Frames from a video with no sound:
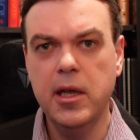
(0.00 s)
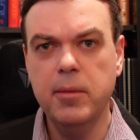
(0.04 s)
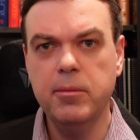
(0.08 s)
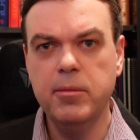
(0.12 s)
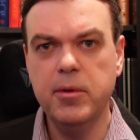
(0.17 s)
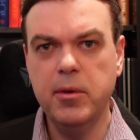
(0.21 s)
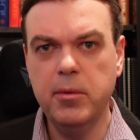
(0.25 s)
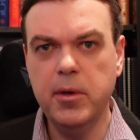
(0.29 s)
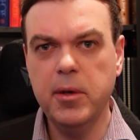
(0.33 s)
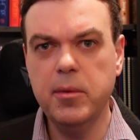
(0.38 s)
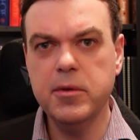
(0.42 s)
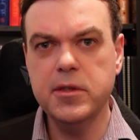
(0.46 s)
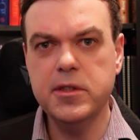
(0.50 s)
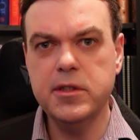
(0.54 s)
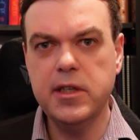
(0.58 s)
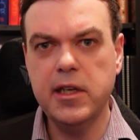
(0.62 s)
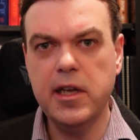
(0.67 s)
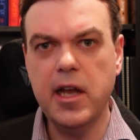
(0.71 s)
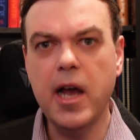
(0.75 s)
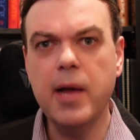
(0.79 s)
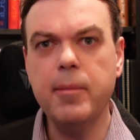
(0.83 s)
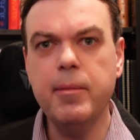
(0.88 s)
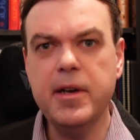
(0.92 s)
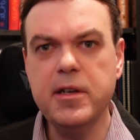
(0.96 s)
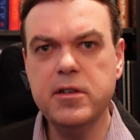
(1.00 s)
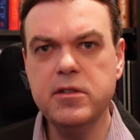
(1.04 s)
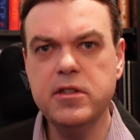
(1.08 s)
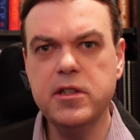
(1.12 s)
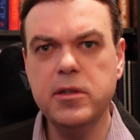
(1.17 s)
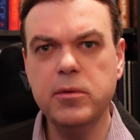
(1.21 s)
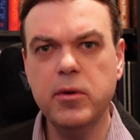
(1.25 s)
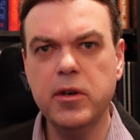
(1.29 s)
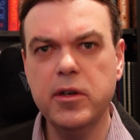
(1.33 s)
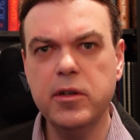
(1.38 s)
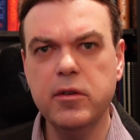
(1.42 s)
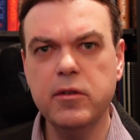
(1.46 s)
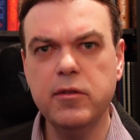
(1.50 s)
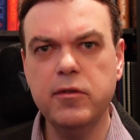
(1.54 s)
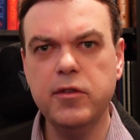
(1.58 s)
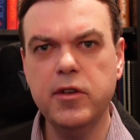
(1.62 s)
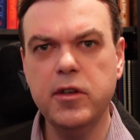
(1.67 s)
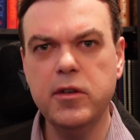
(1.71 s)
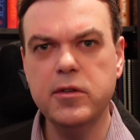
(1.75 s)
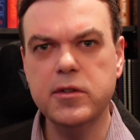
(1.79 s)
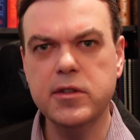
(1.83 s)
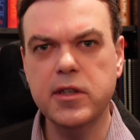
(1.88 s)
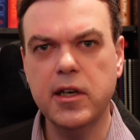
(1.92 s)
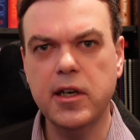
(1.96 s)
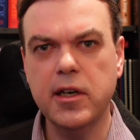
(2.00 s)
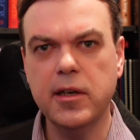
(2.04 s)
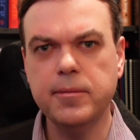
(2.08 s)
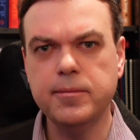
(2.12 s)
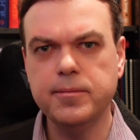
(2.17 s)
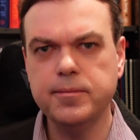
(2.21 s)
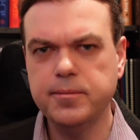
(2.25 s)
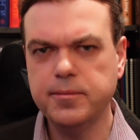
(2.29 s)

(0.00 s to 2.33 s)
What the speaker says: But we will see. I'm interested in what your views are.